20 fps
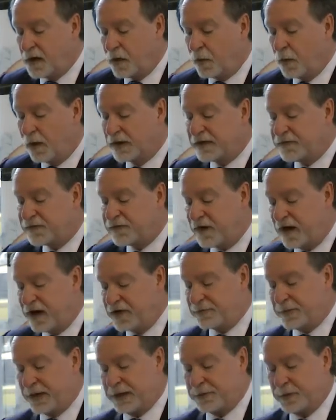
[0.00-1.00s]
1 in
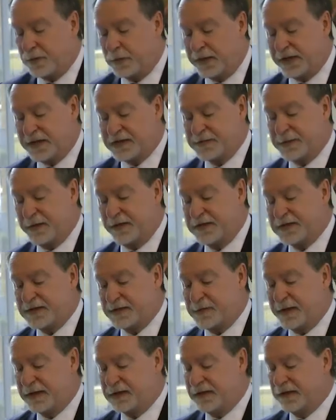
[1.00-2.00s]
5 people will experience
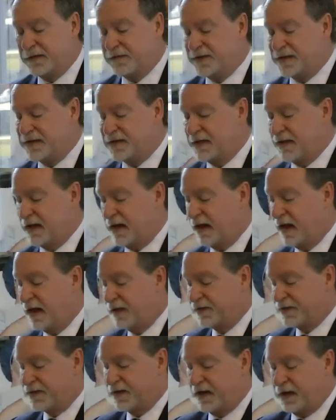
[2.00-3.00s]
a mental illness in their
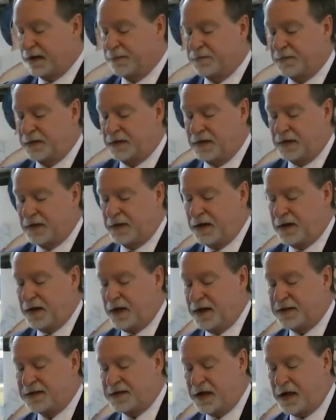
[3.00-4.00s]
lifetime.
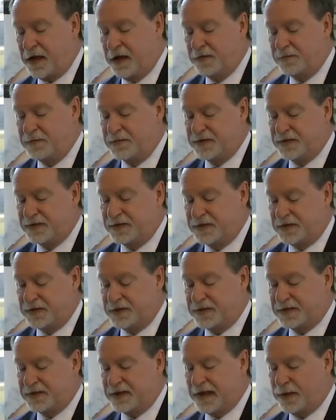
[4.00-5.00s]
As home to
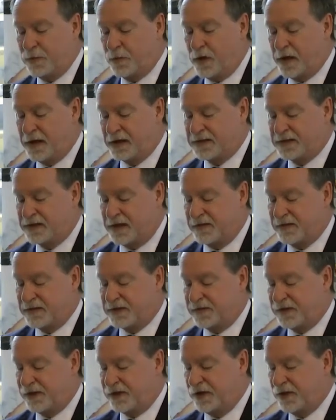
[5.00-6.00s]
the statewide
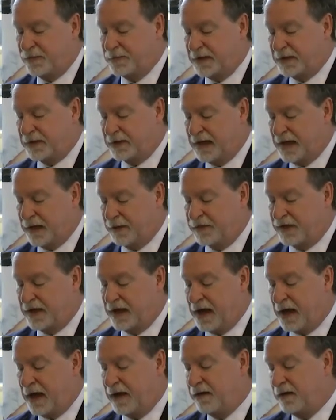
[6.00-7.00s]
service for acute mental health
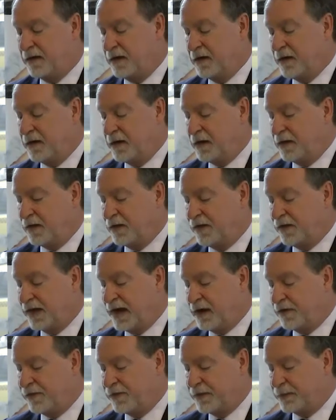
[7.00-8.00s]
care, the
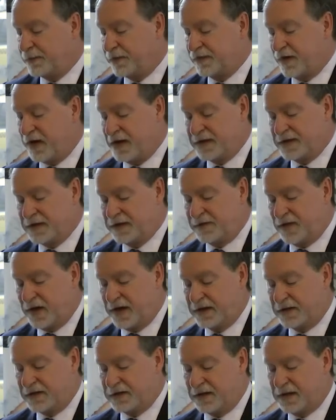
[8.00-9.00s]
Alfred provides a
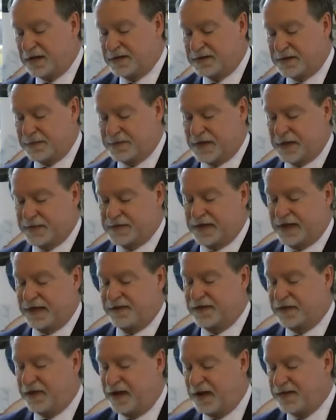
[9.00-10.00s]
vital, sometimes
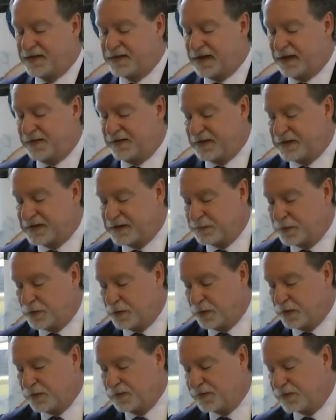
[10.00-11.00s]
even life-saving
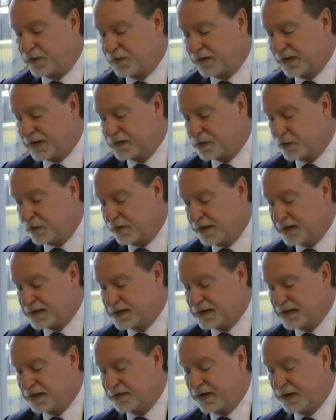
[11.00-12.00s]
support for
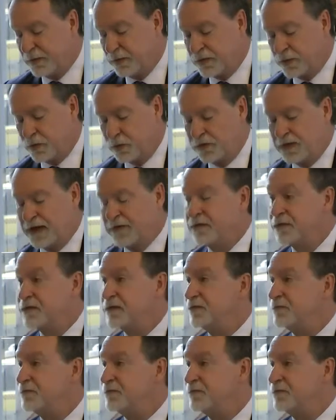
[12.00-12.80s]
Victorians living with all levels